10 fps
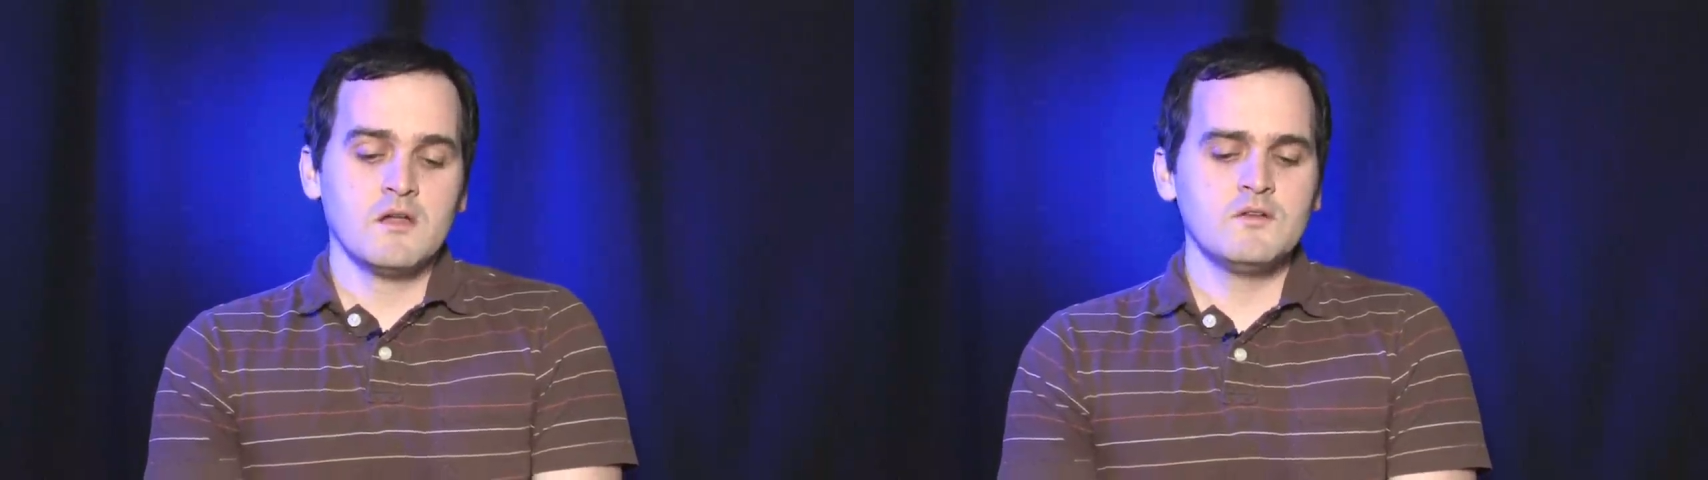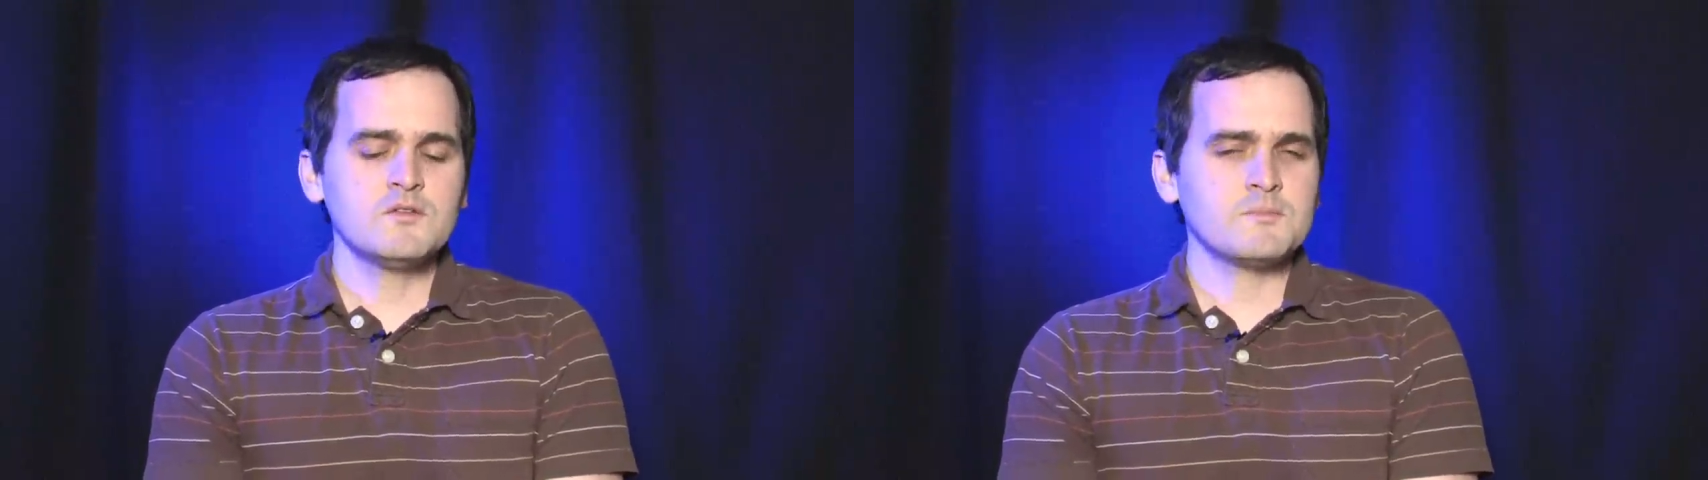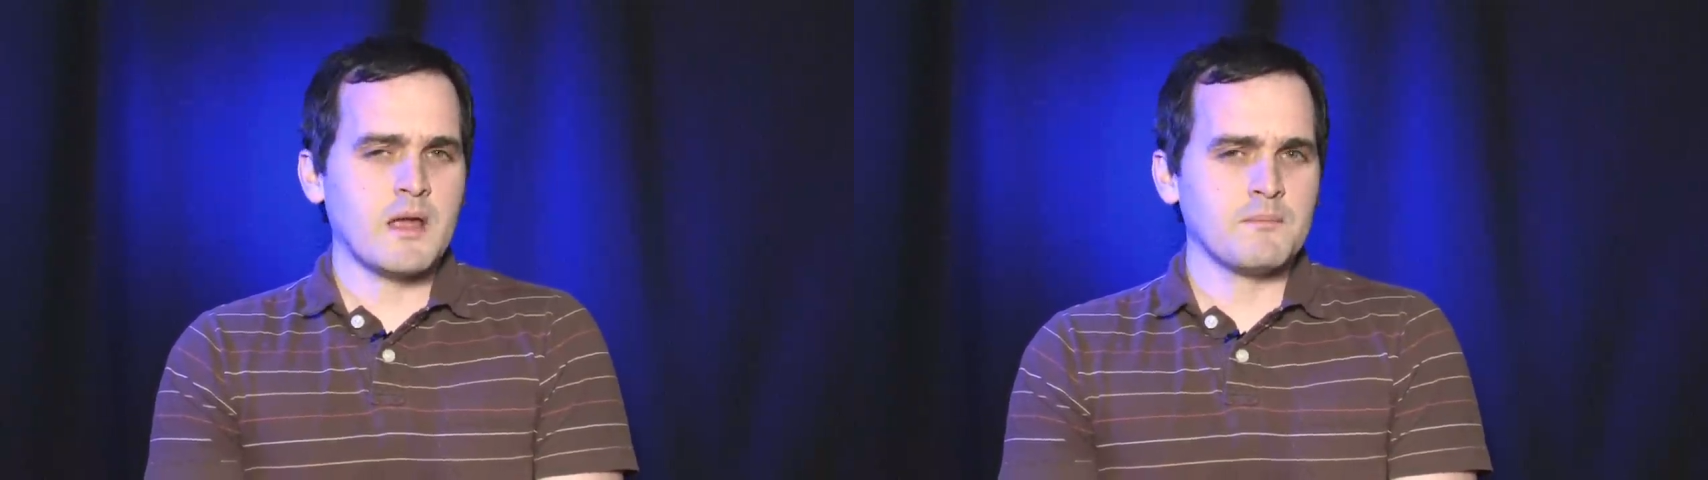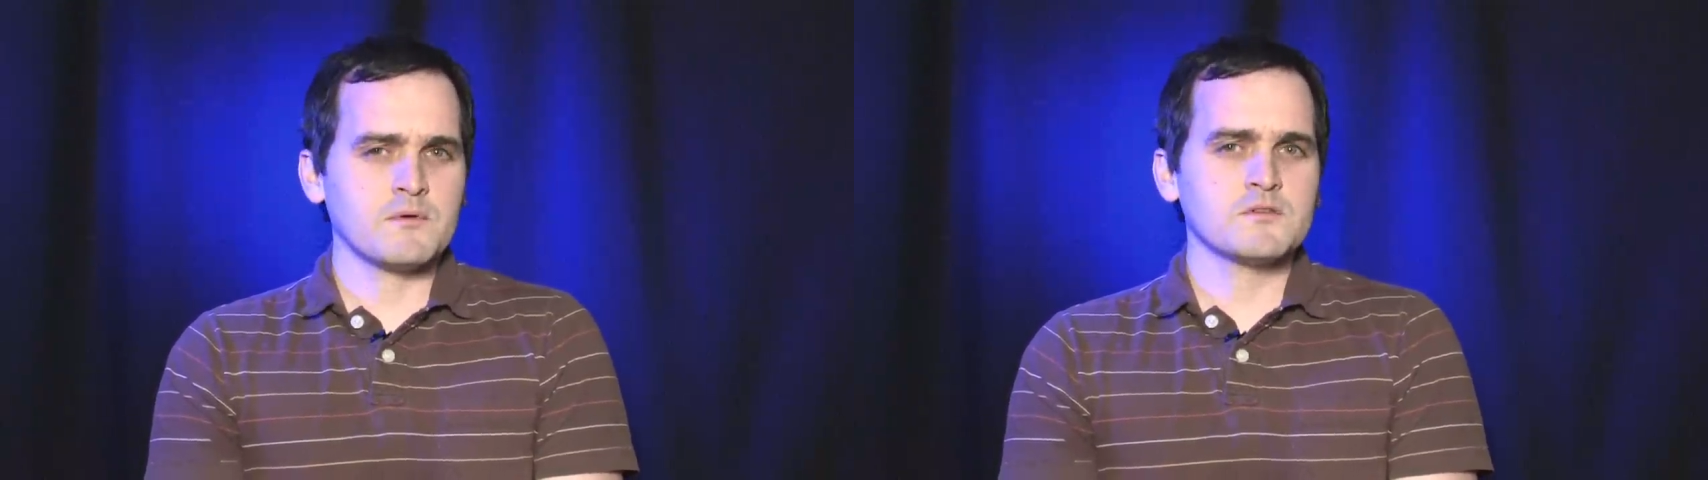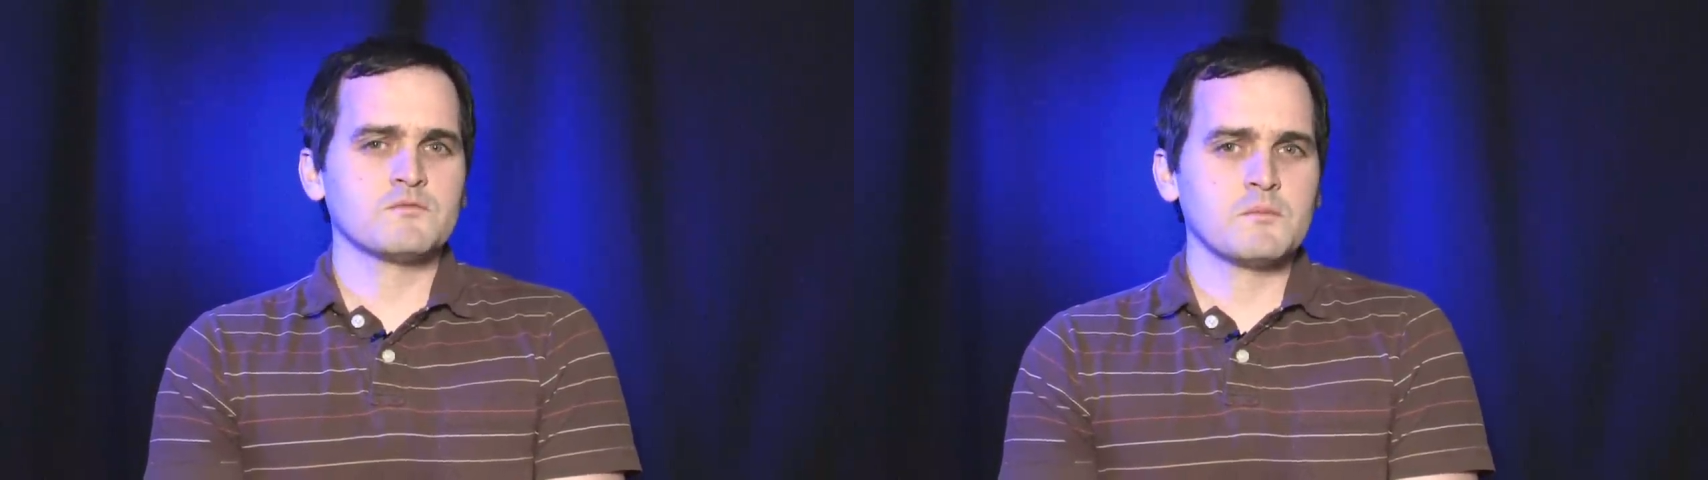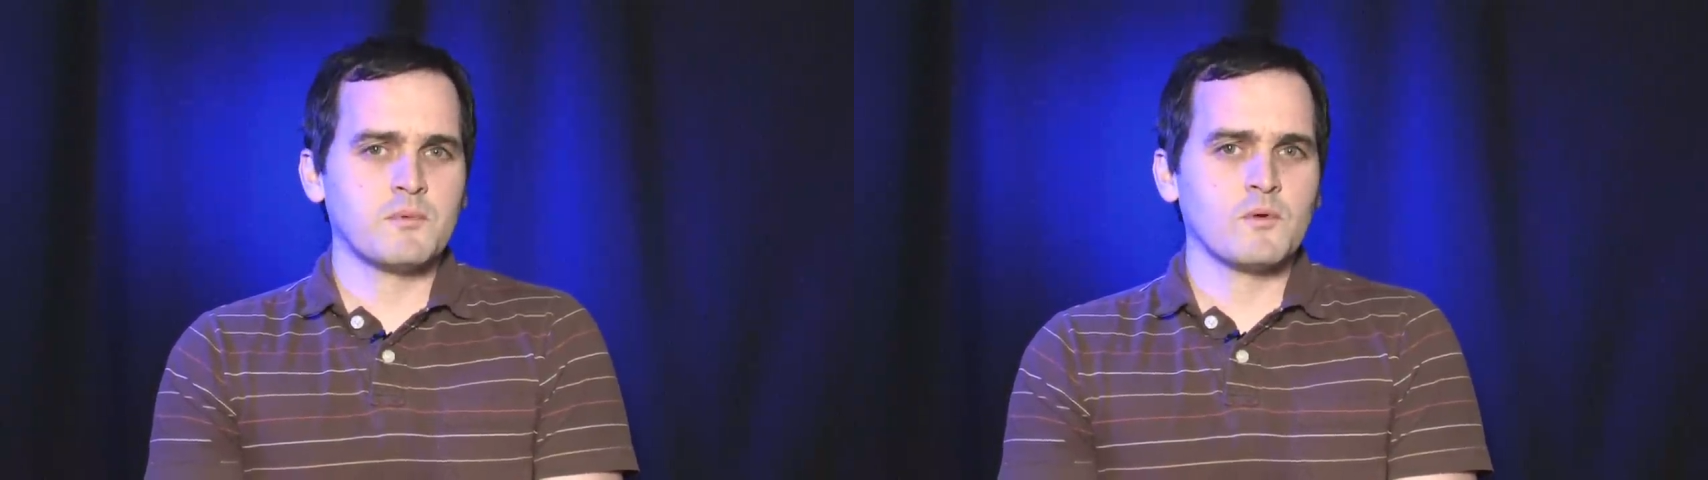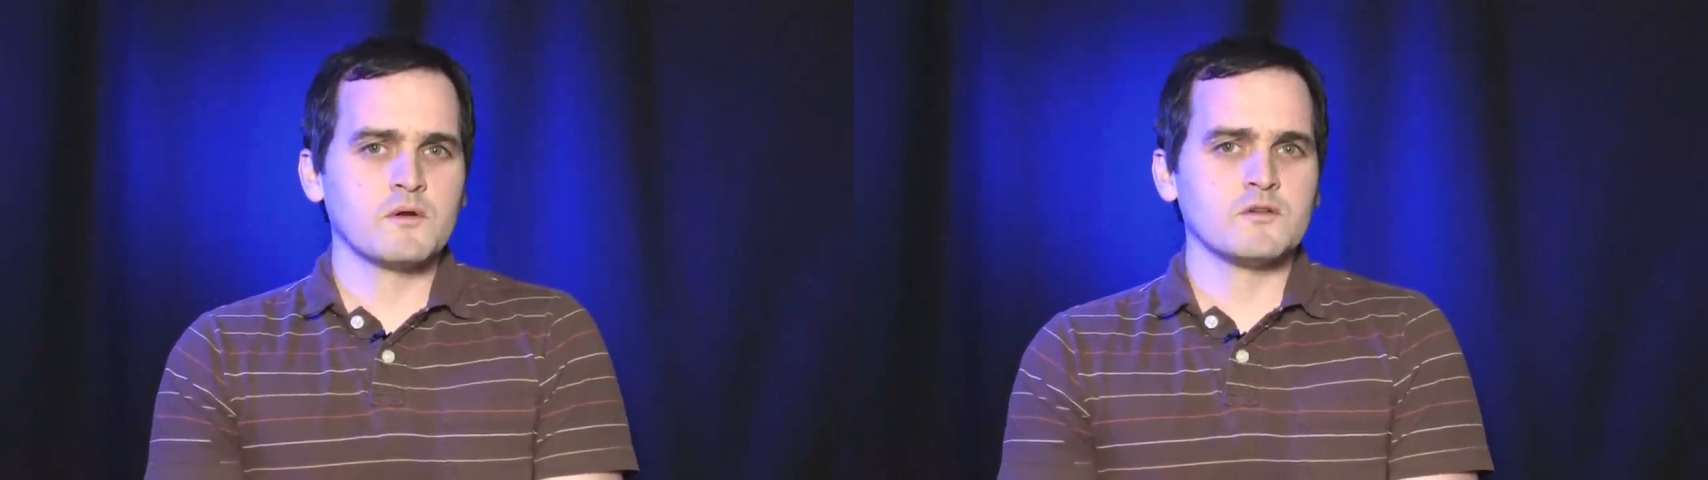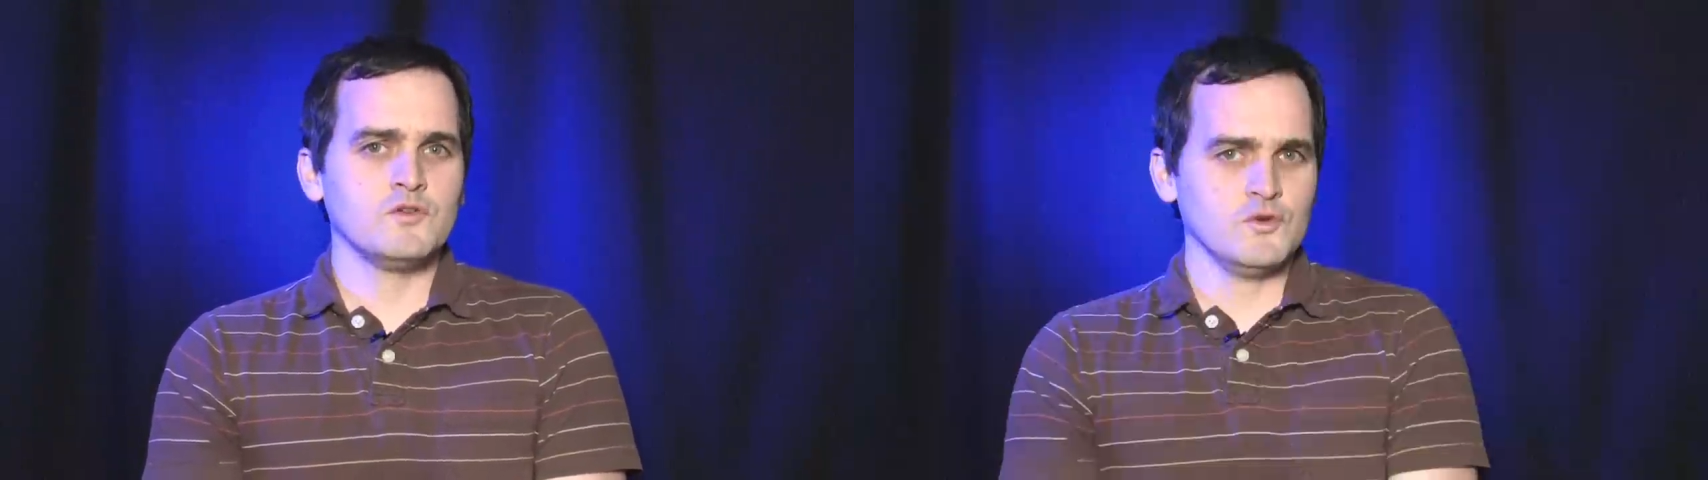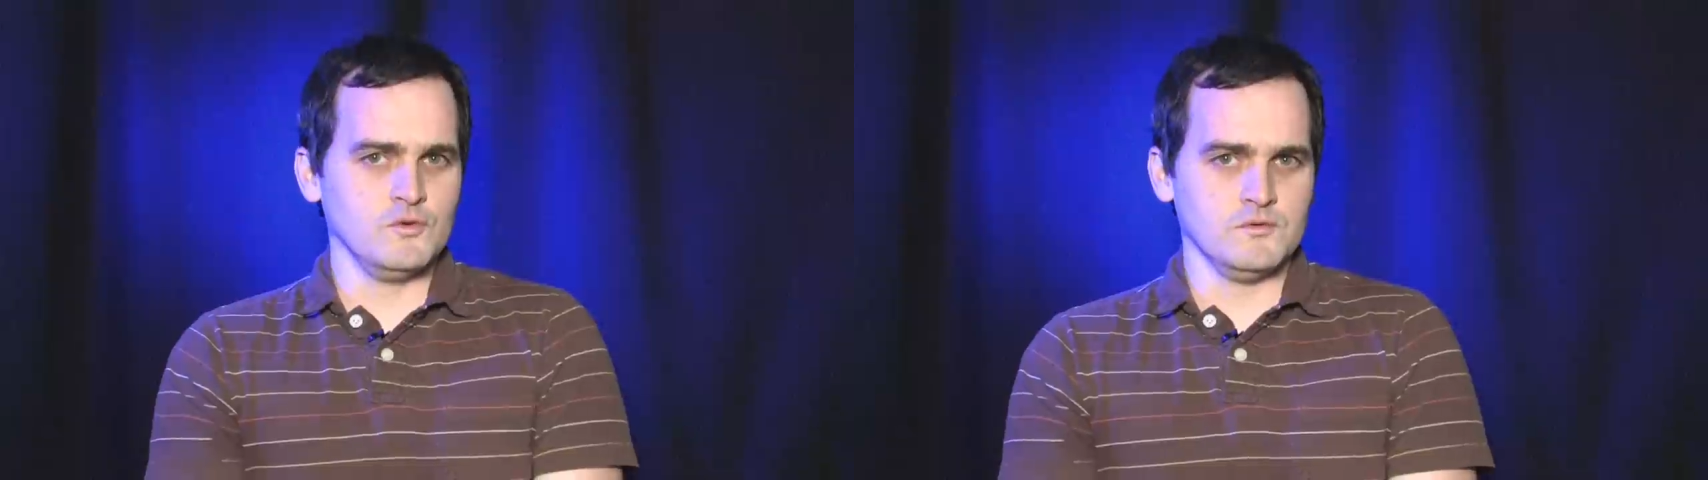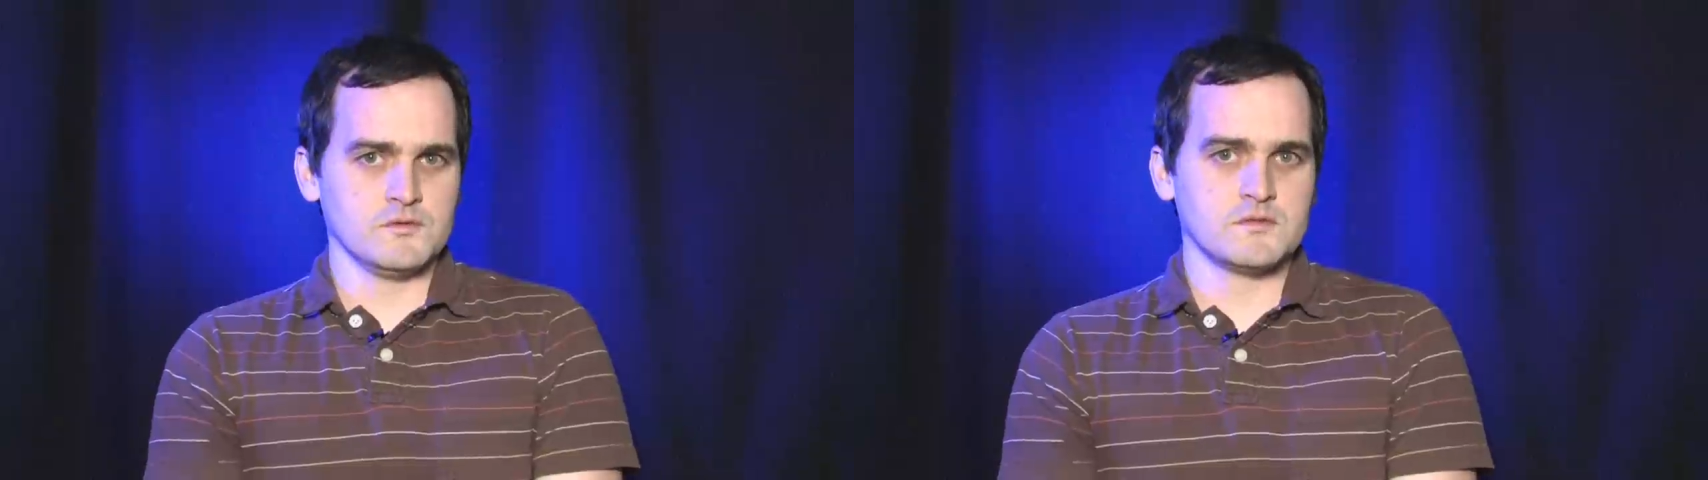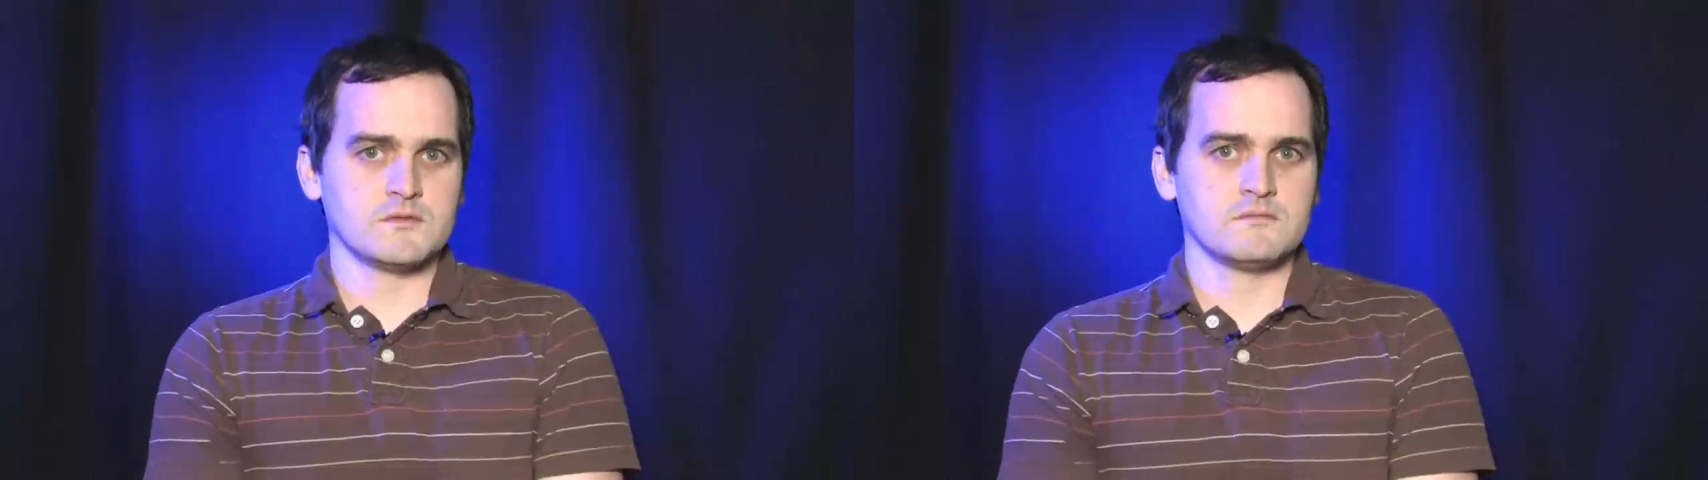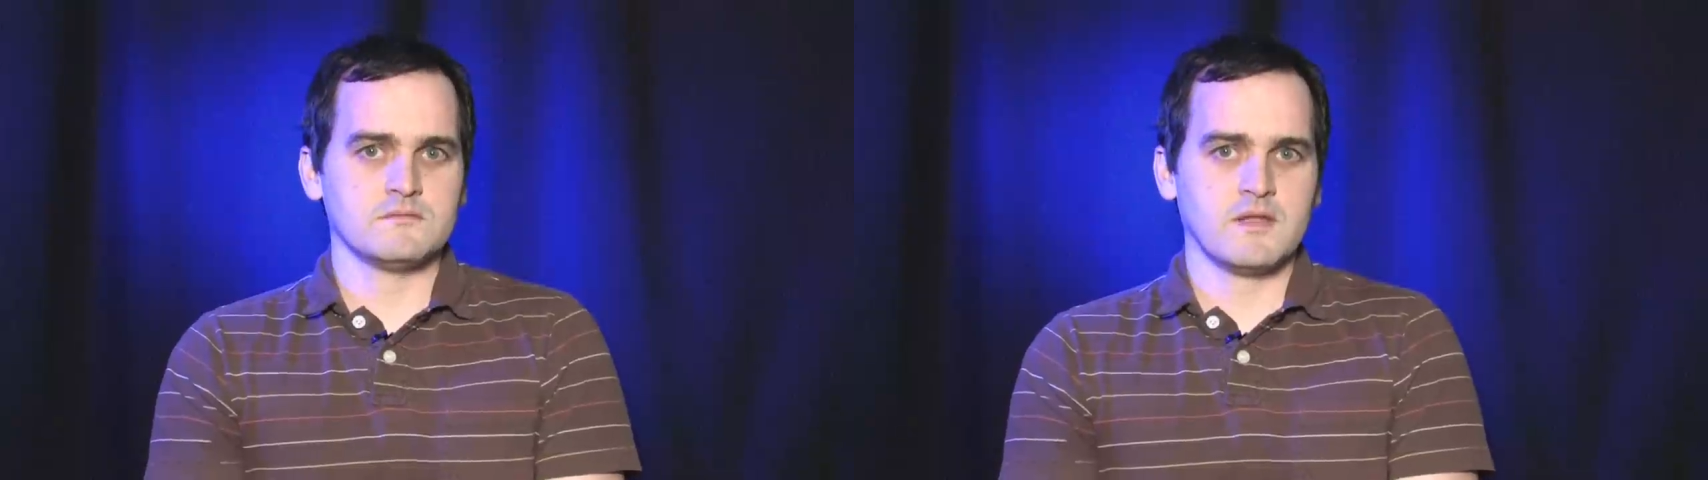Newspapers report news.